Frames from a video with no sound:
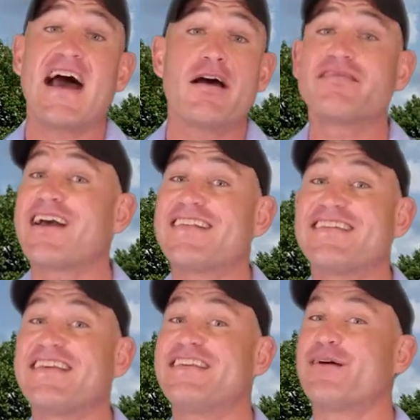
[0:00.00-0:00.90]
I also got to
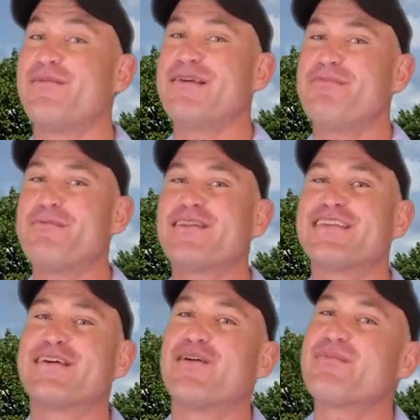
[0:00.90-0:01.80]
see so many people at
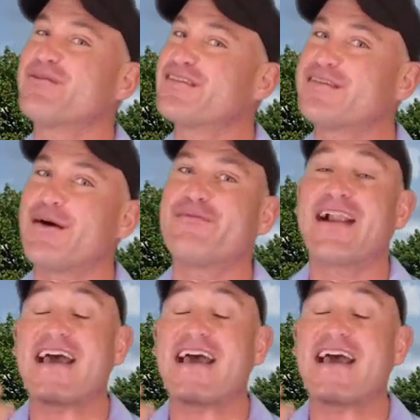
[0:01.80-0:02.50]
the tournament. It was so fun.